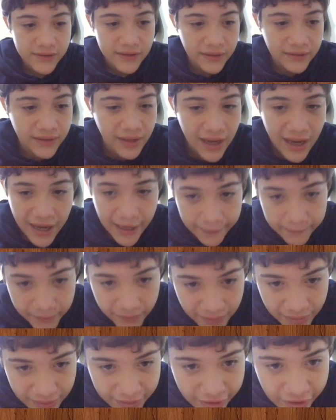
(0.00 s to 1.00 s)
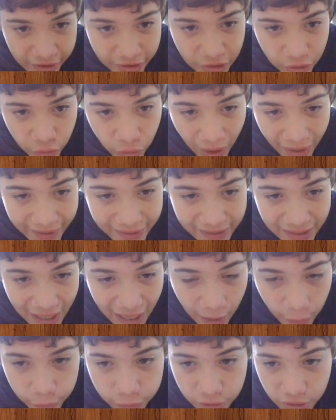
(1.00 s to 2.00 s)
The time is running
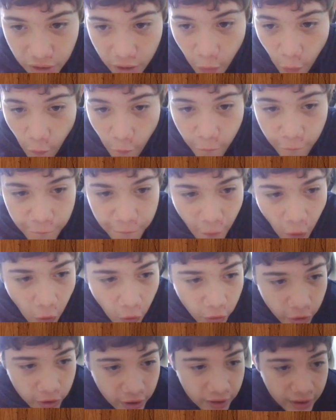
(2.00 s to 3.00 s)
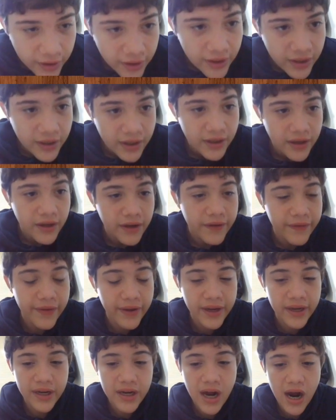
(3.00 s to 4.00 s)
out for
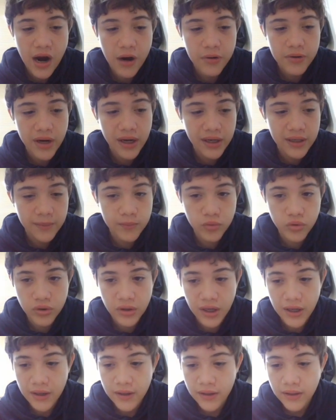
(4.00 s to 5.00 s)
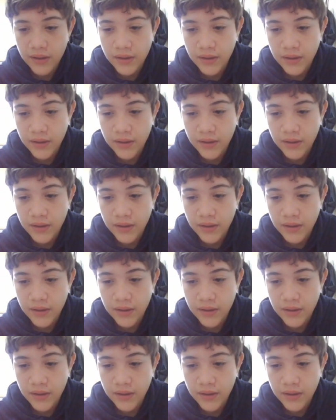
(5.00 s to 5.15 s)
the Hikaru Nakamura.